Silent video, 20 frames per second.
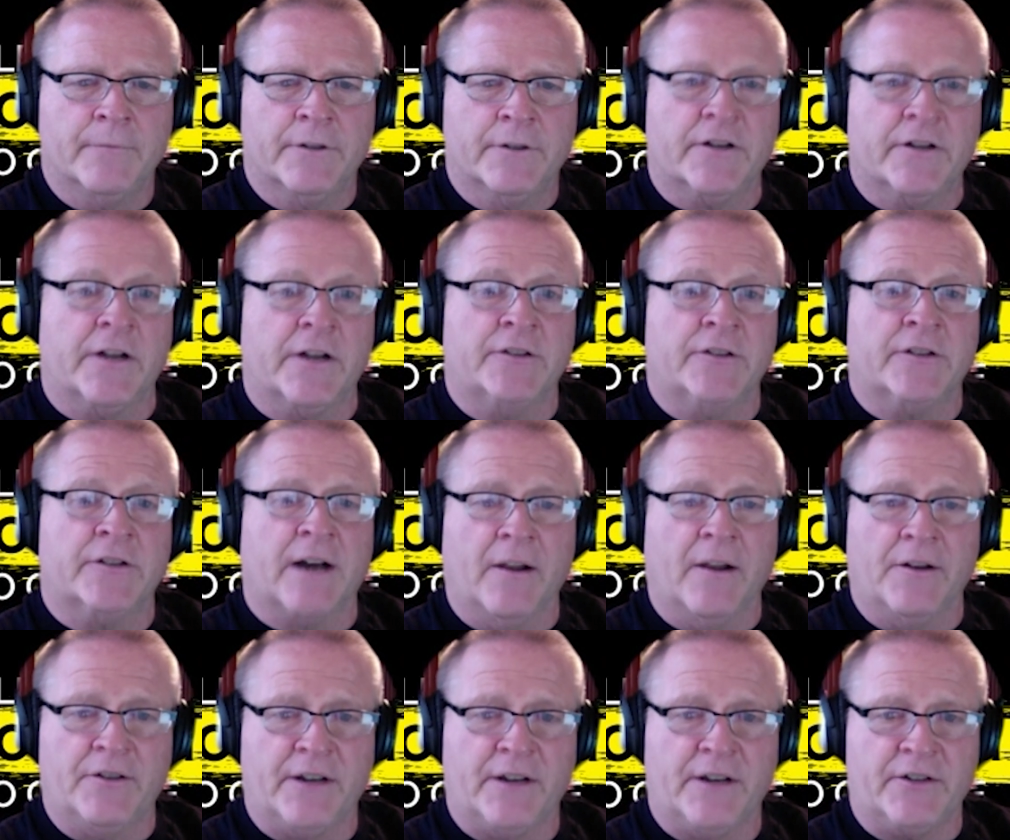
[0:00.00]
Son's
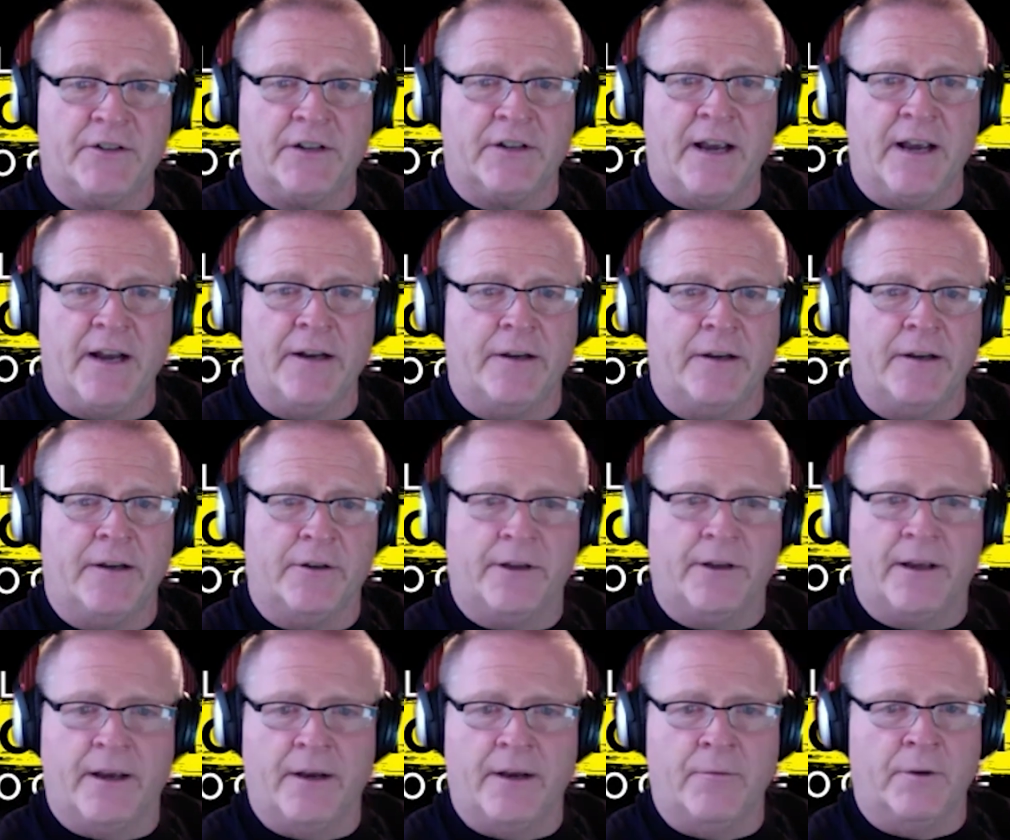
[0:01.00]
college educated, good
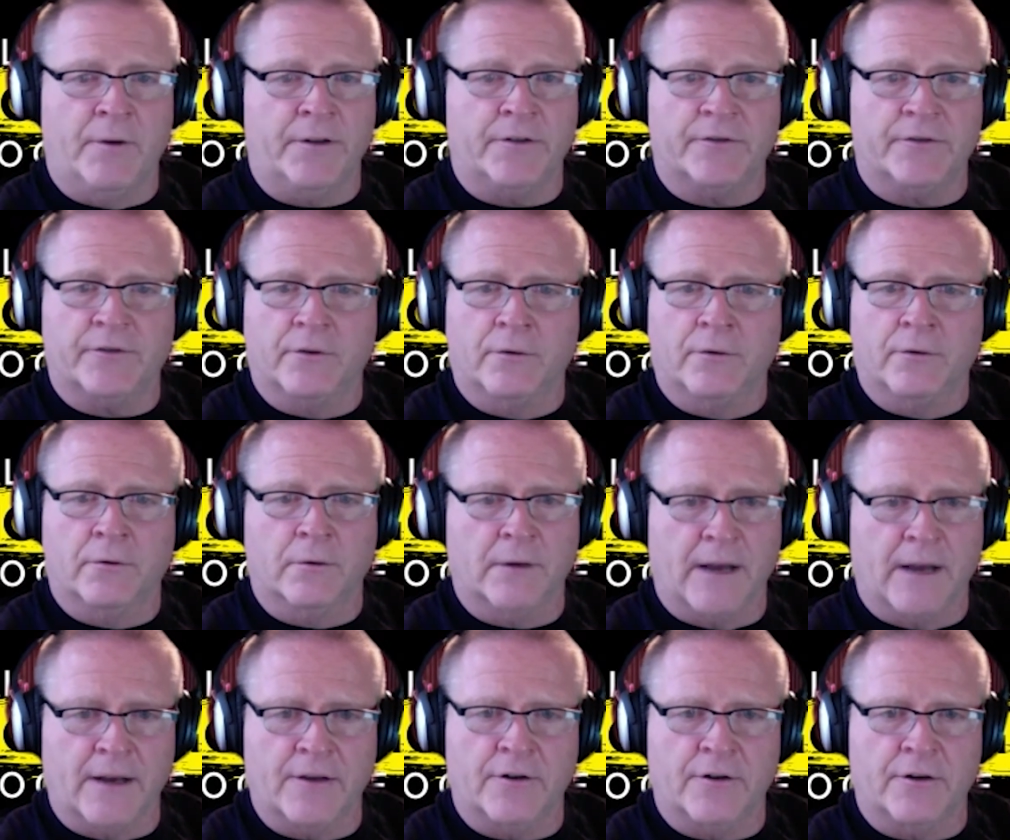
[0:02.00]
kid, went to school,
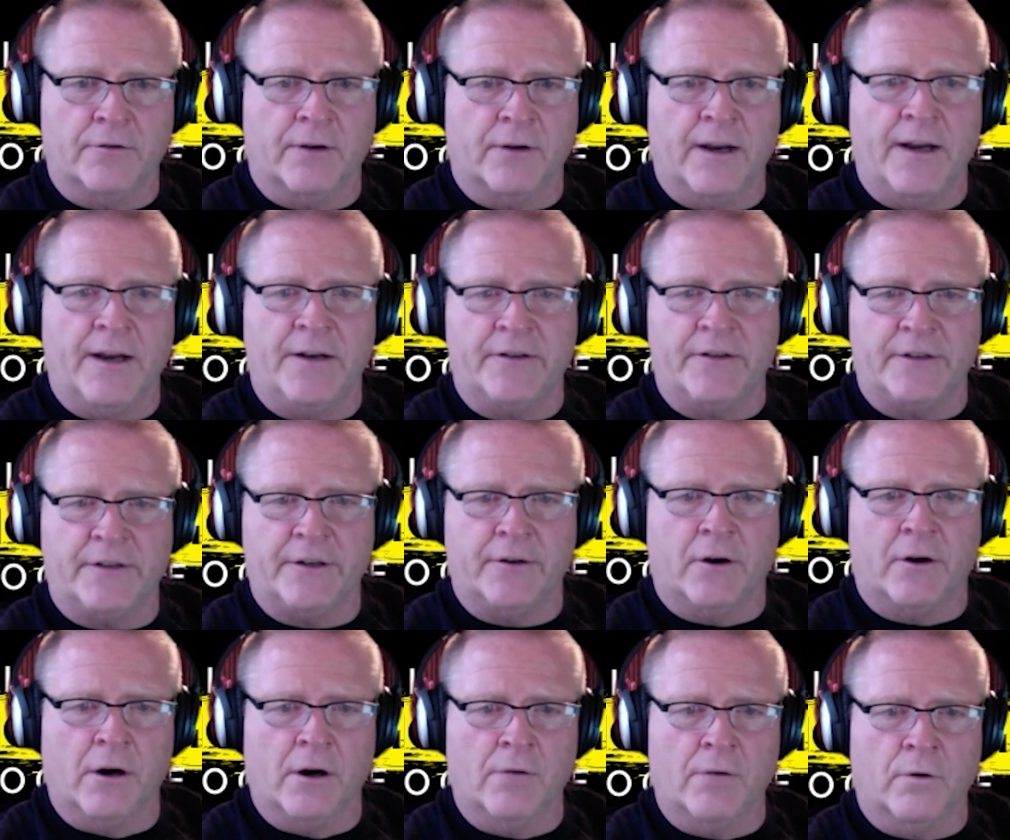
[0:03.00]
got good grades, did the
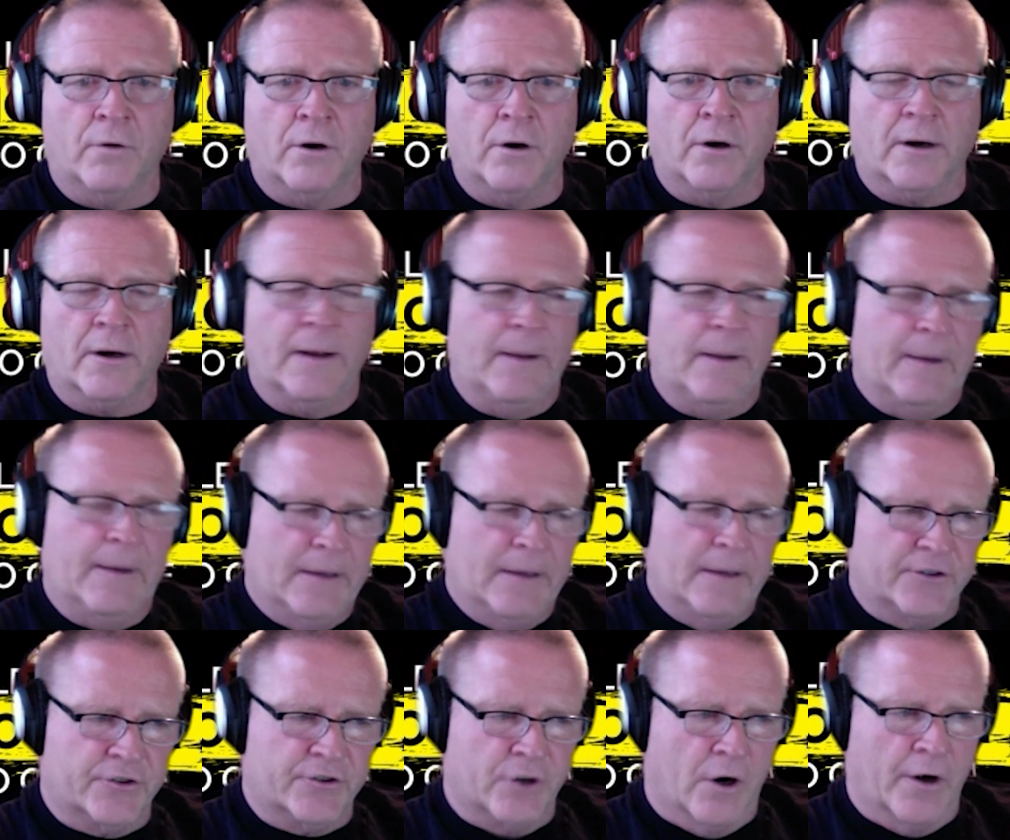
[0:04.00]
hard work,
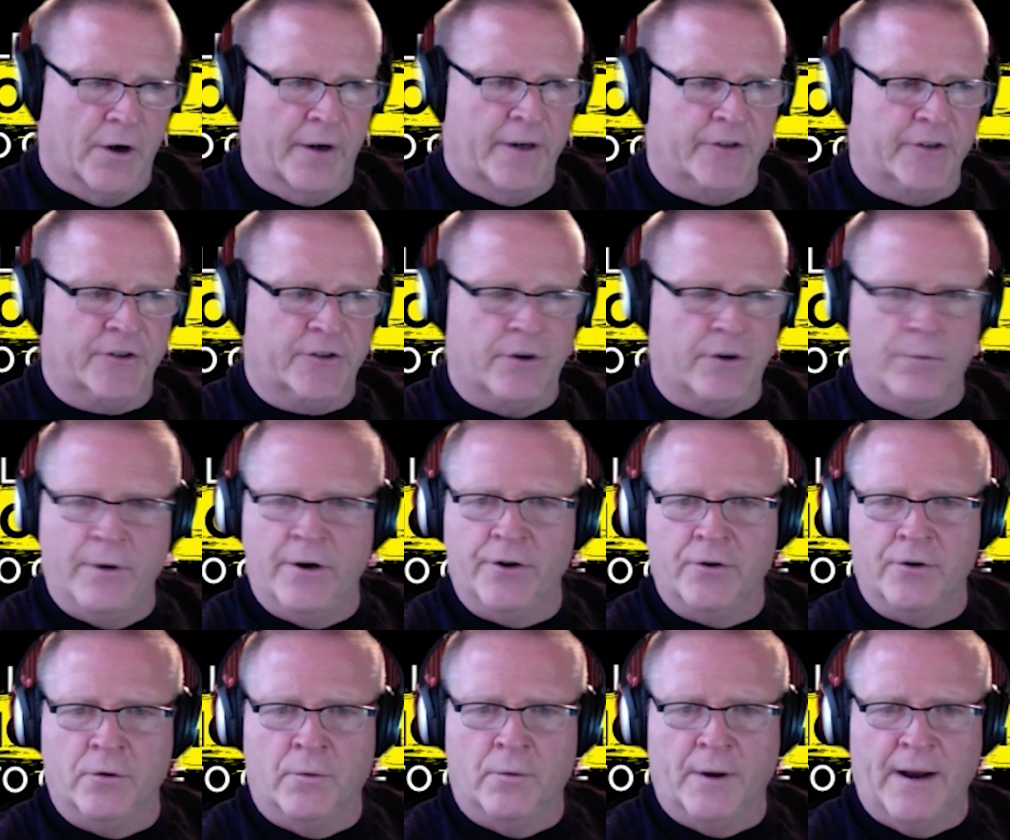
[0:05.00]
started his career
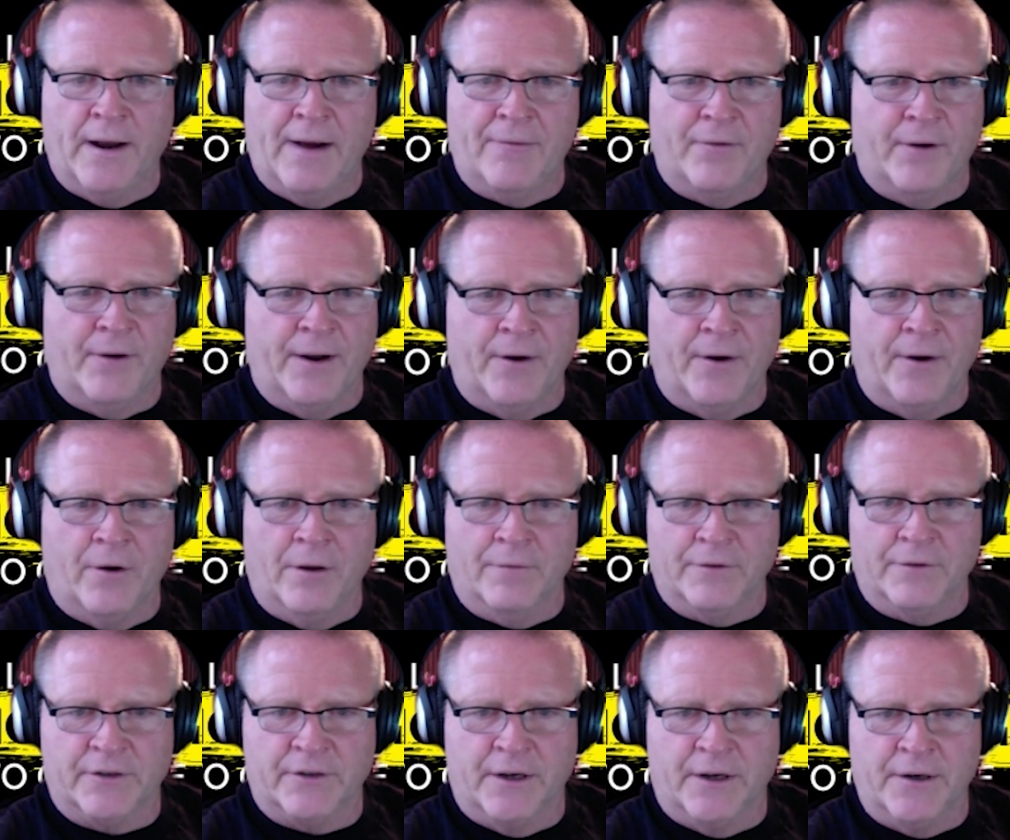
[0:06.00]
doing whatever. And then all of
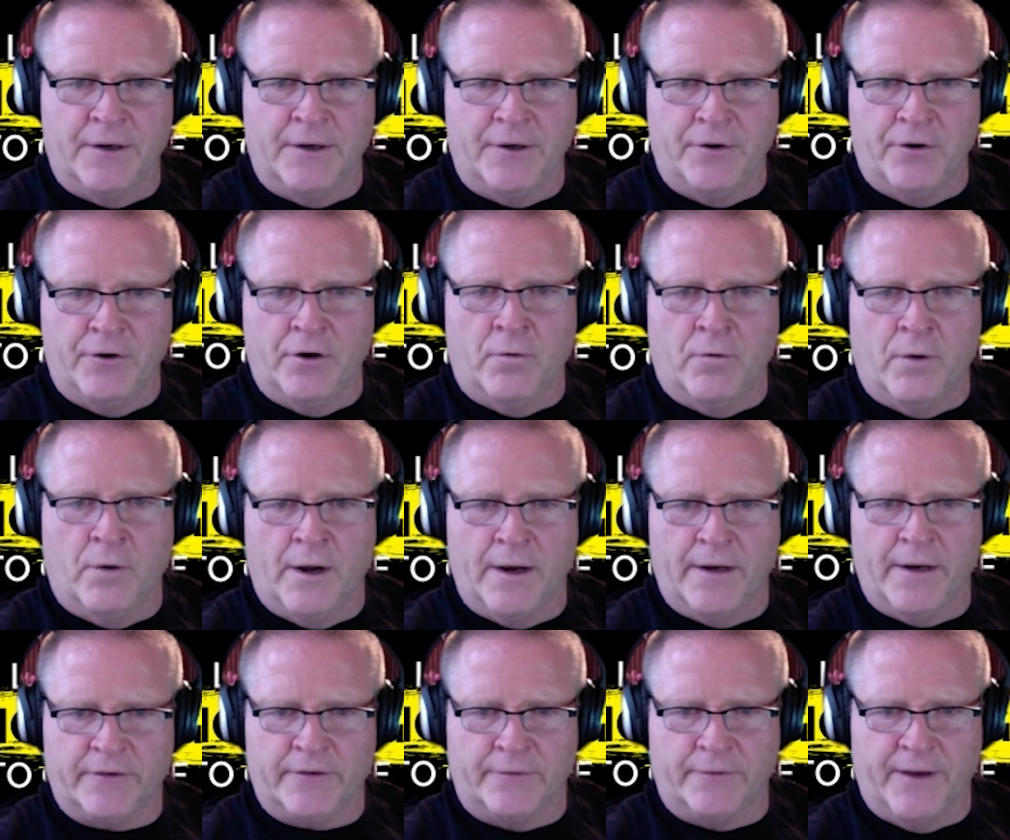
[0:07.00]
a sudden,
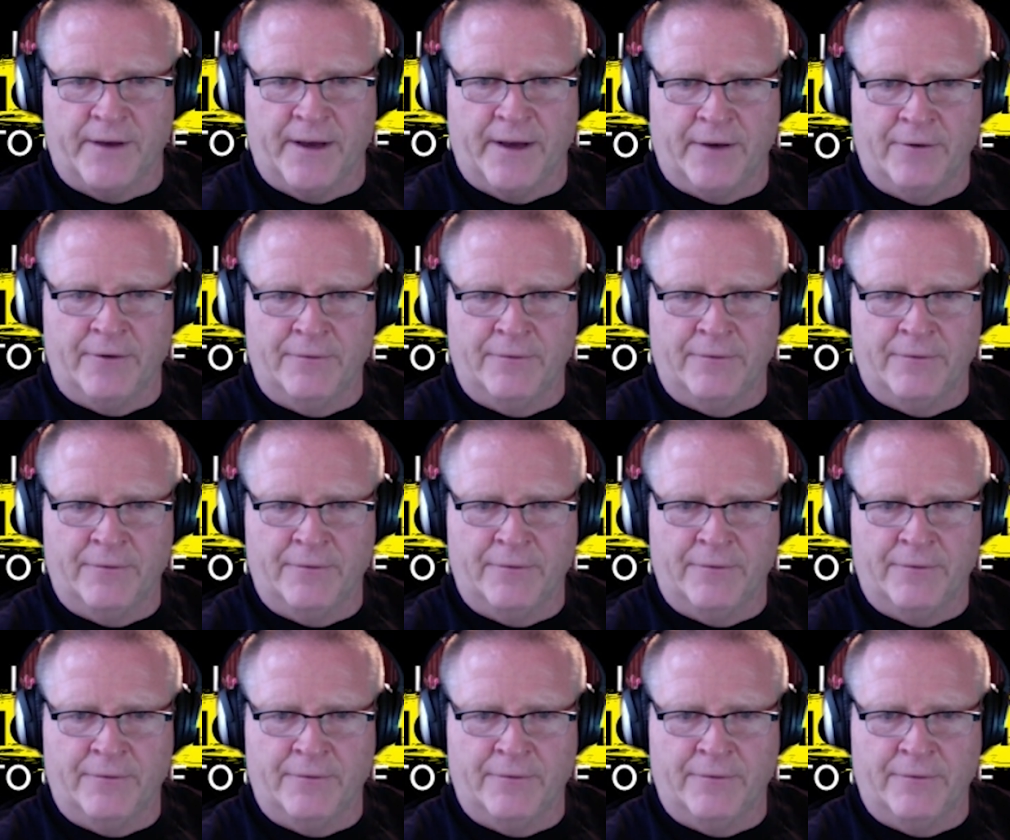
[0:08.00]
hits the fan.